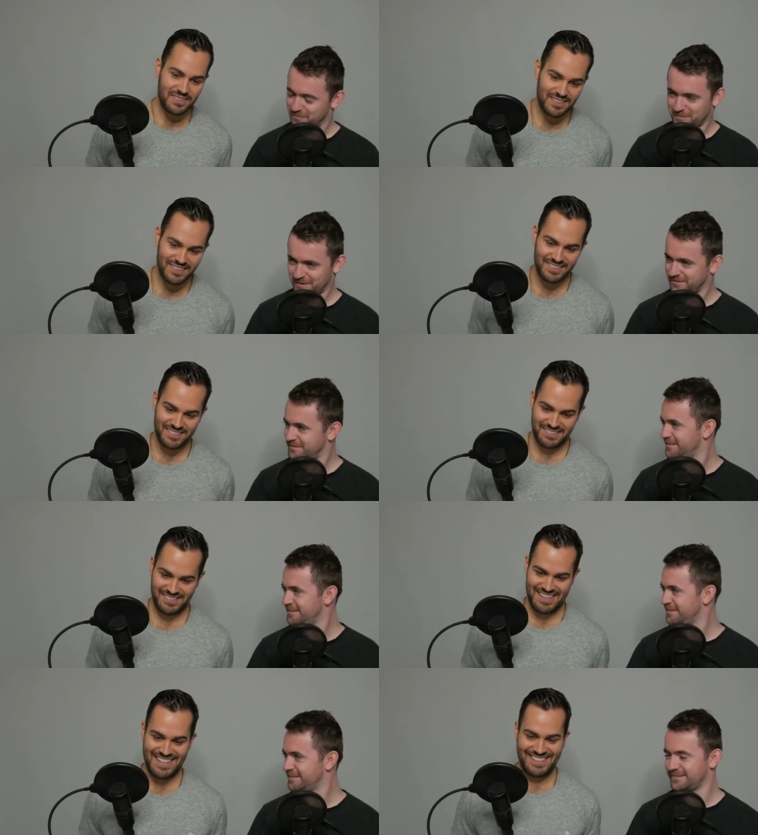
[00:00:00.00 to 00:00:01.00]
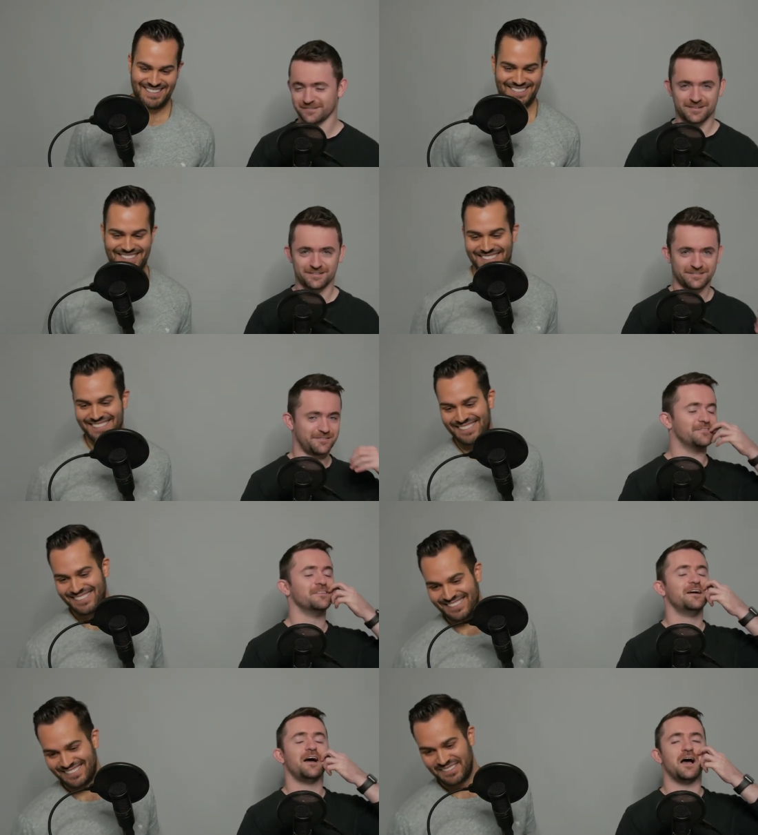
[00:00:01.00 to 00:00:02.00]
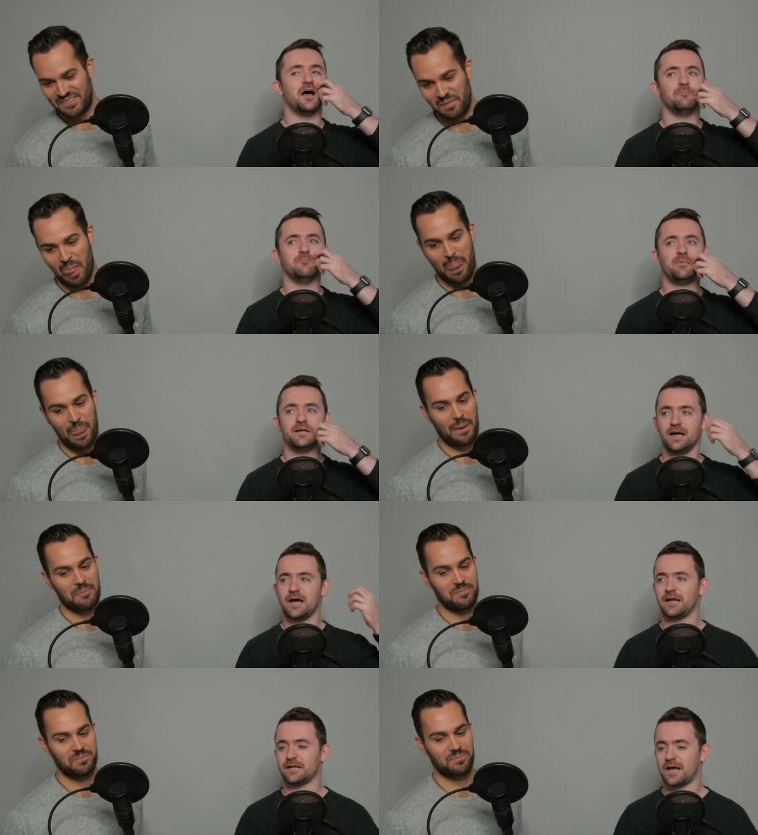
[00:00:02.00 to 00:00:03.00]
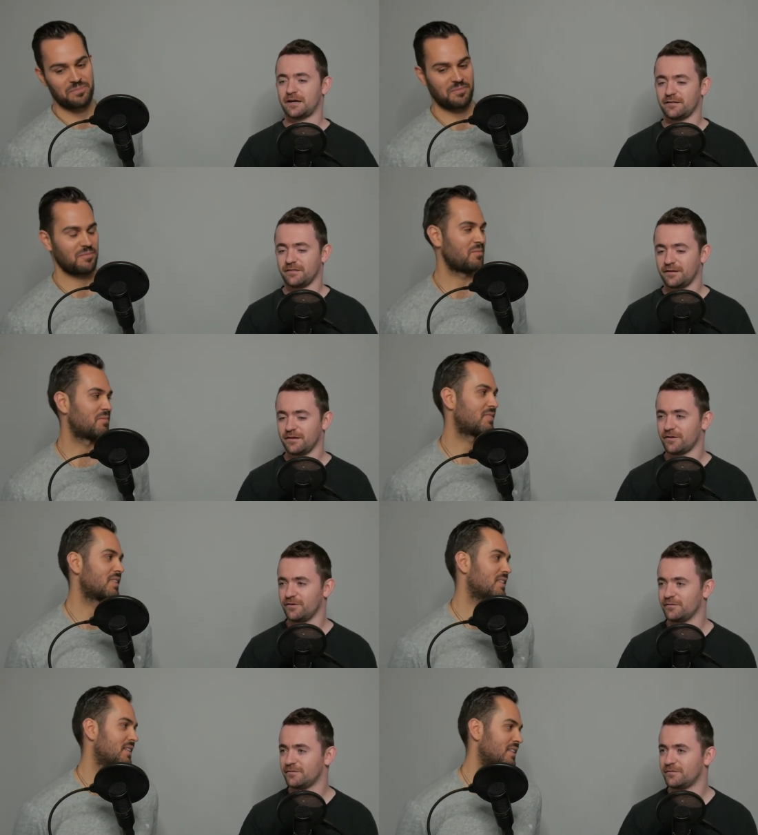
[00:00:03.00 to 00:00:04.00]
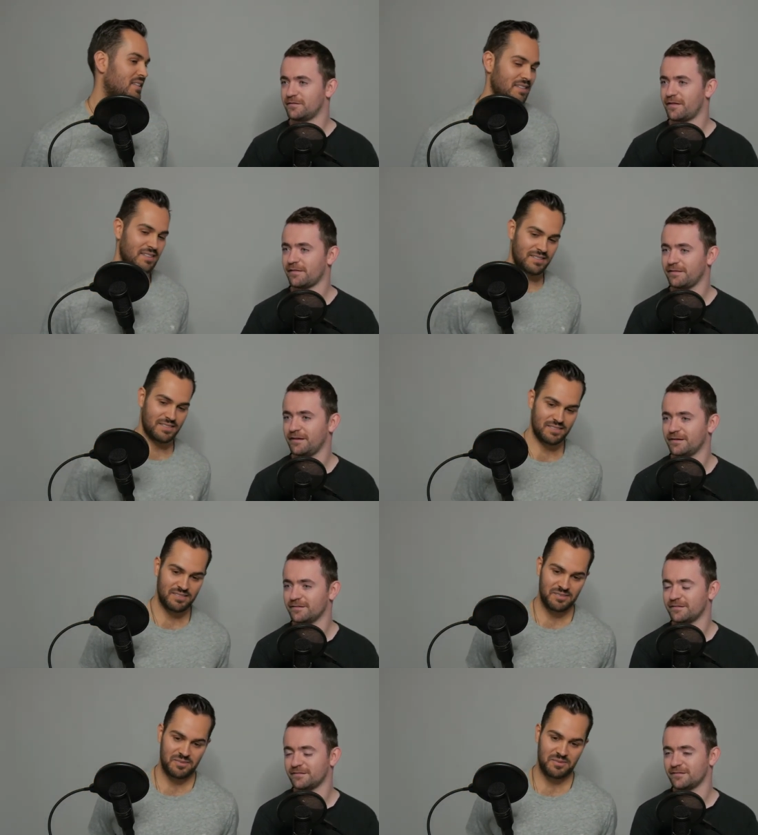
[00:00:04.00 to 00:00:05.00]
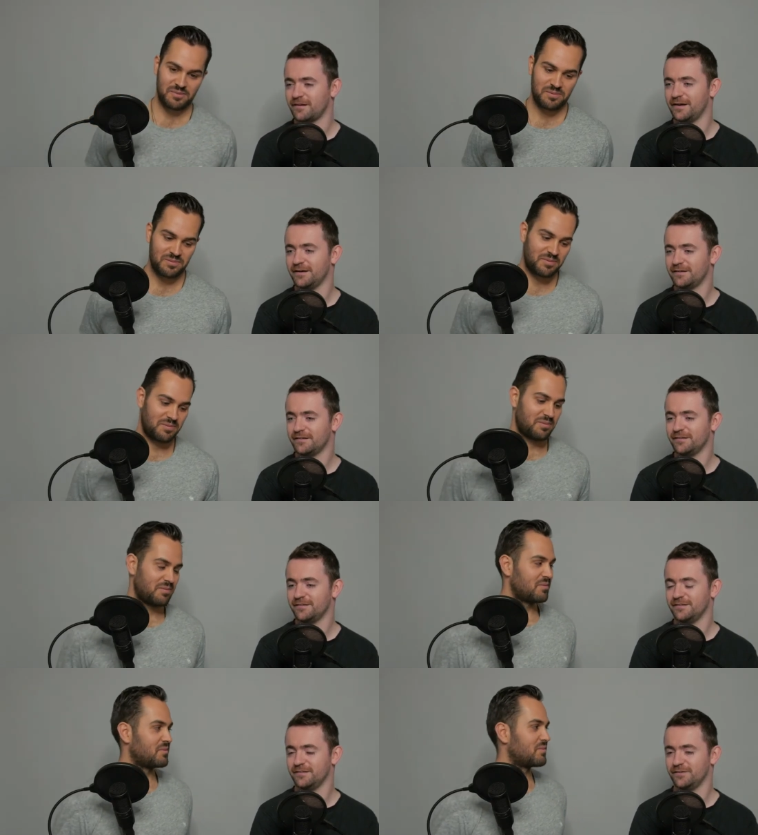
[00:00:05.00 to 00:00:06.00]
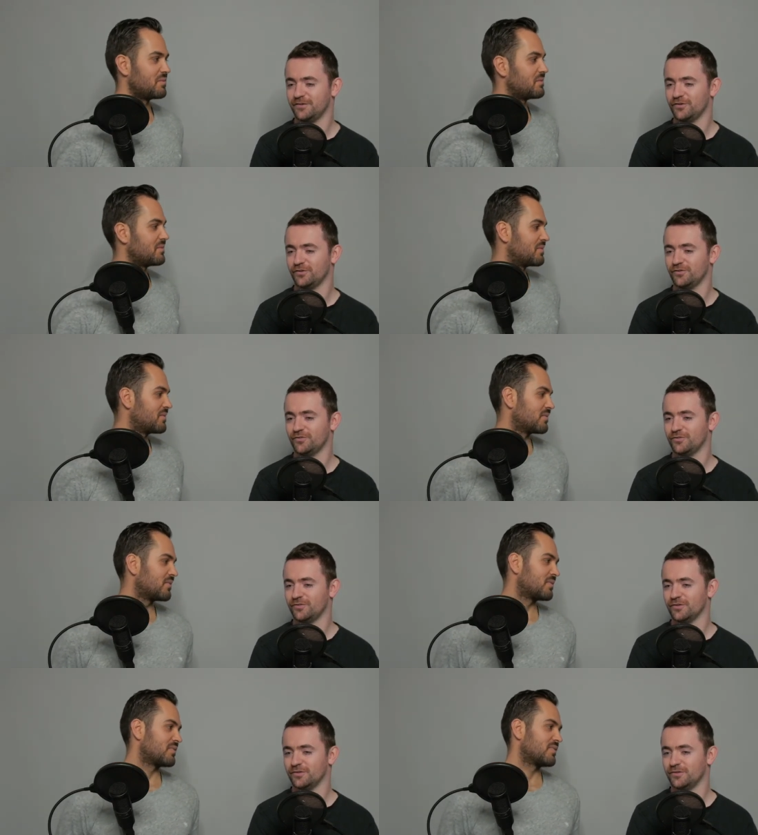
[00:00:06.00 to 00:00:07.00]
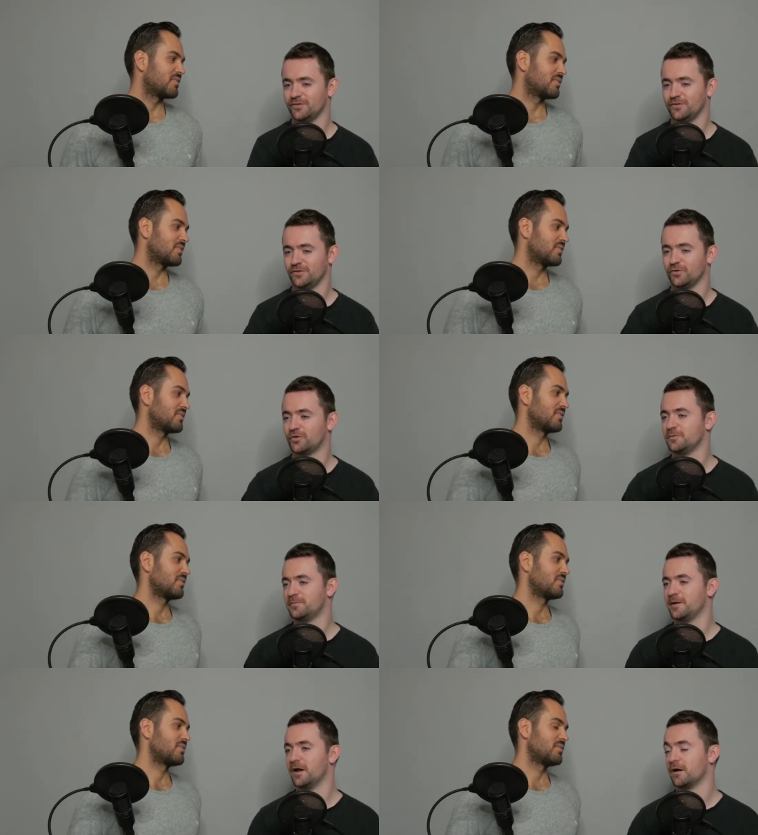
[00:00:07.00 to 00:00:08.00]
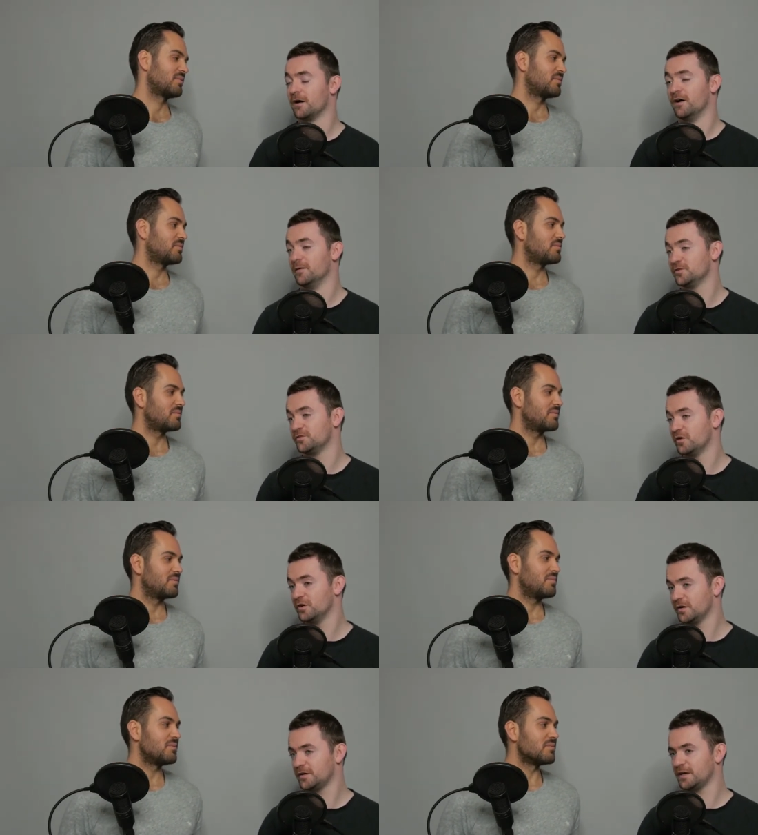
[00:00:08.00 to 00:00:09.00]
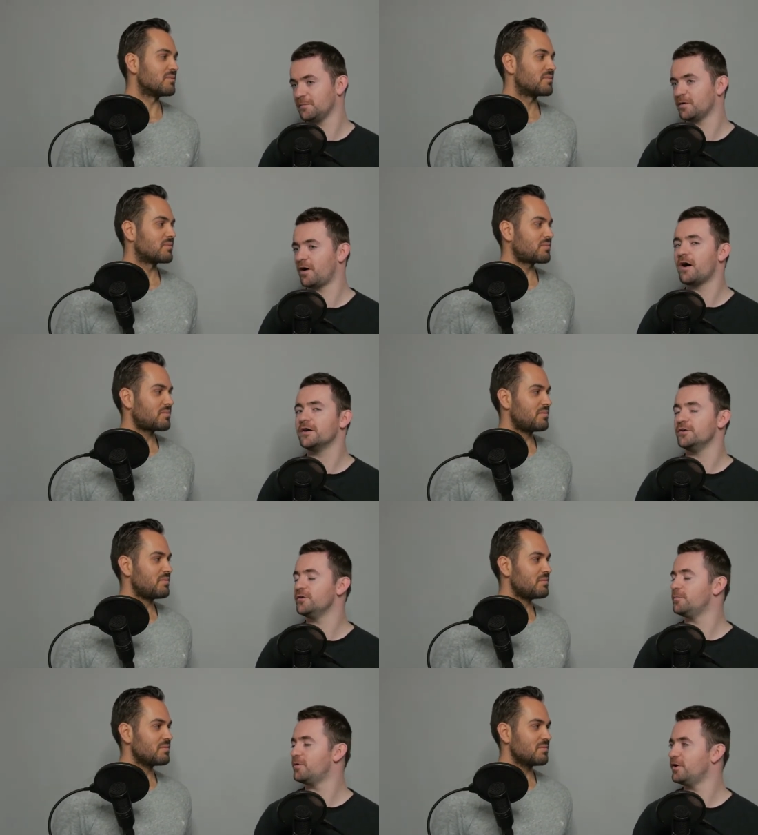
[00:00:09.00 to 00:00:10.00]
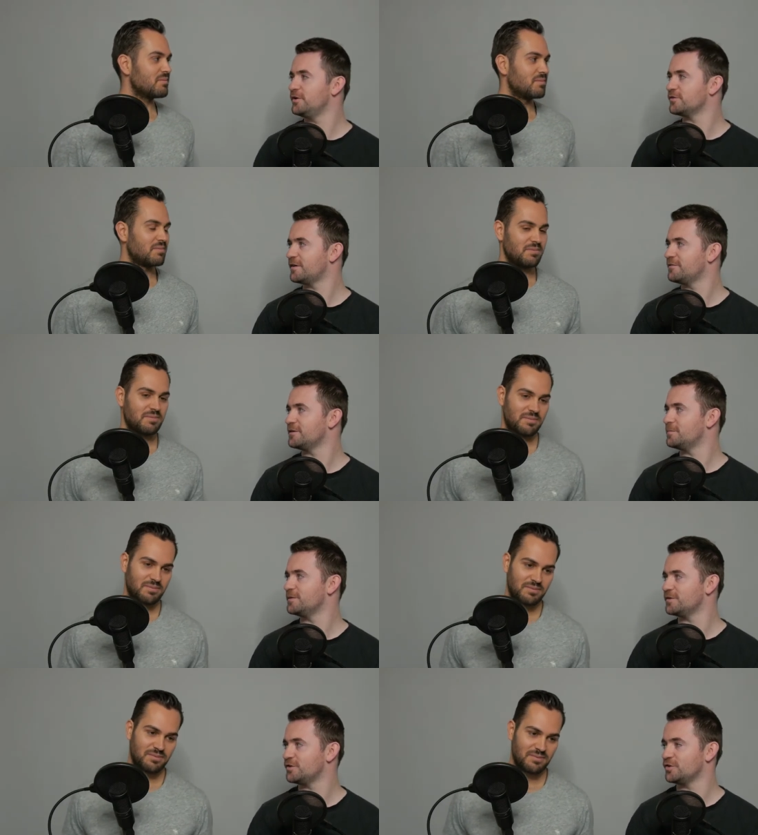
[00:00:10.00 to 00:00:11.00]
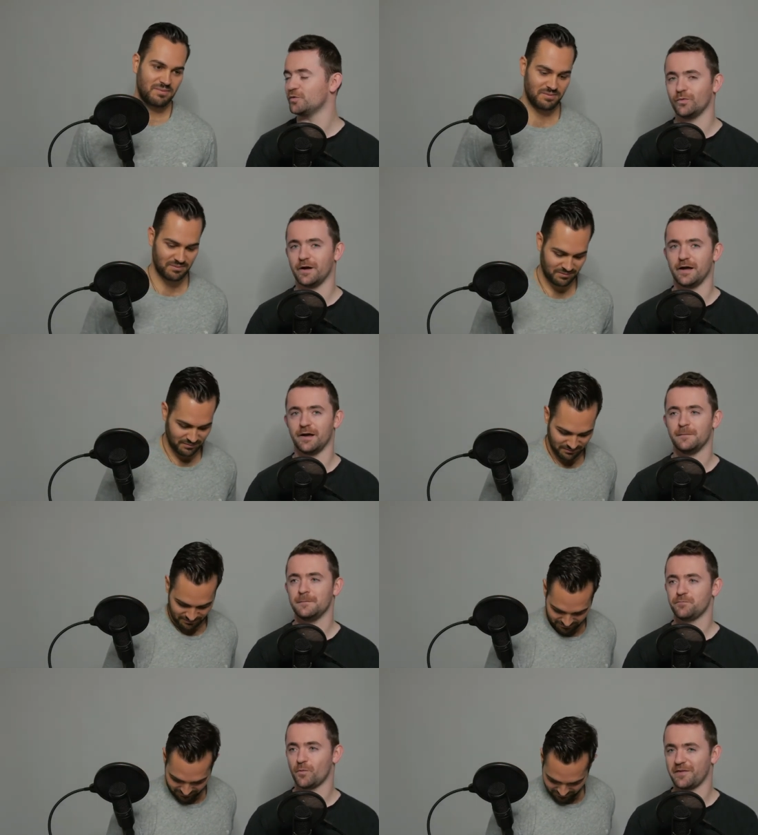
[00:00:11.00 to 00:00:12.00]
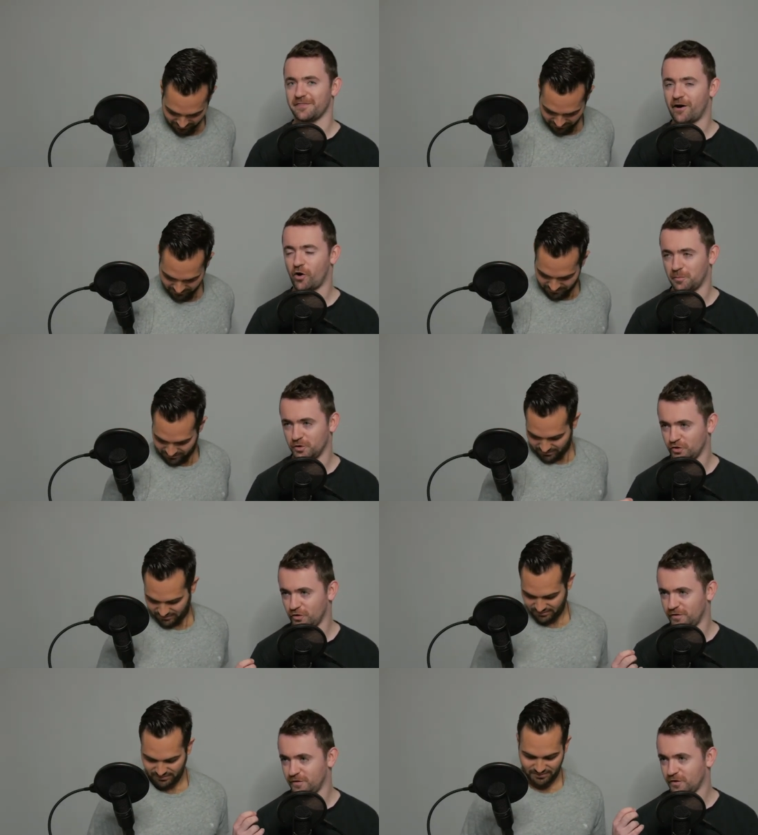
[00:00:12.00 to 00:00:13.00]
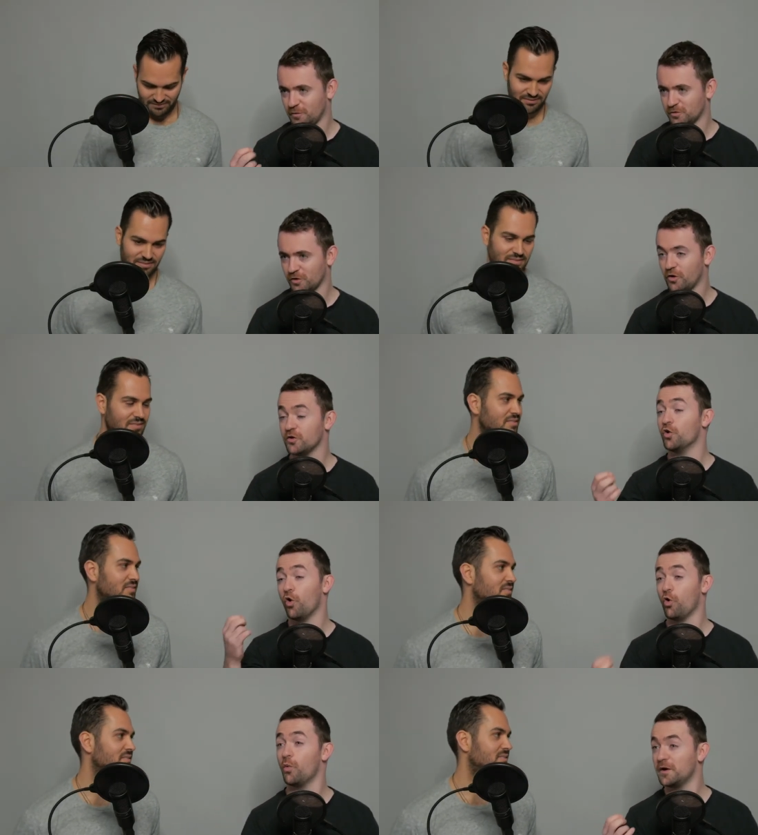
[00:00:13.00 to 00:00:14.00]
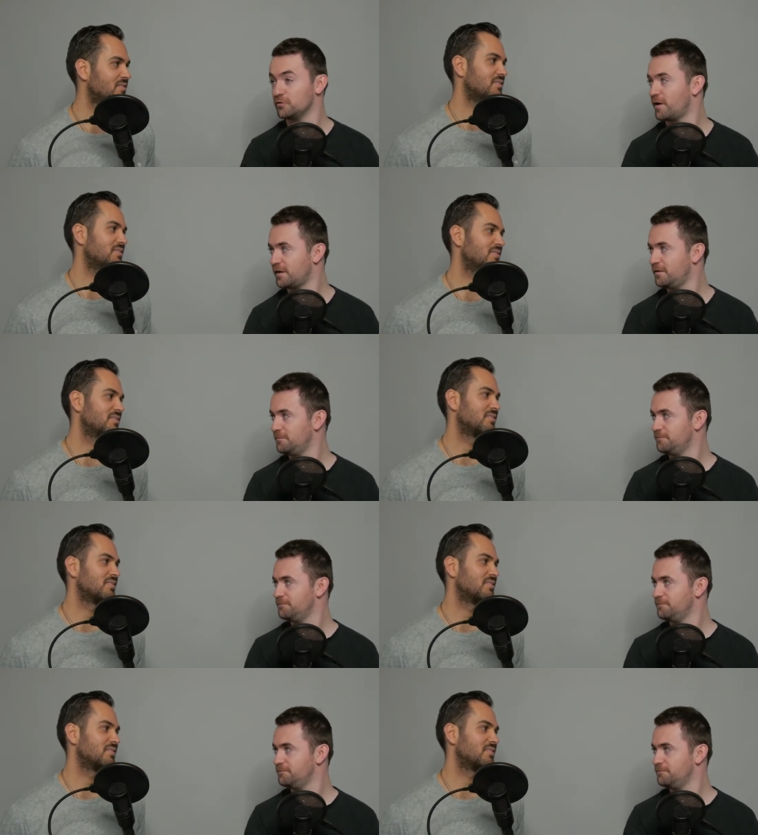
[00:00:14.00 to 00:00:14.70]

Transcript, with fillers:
Speaker 1: my best strength at school um, but yeah, and and I think it goes to that thing is it's like you you could be like, oh, I'm just not lucky, but are you putting yourself in a position where when that opportunity comes along, you're always ready?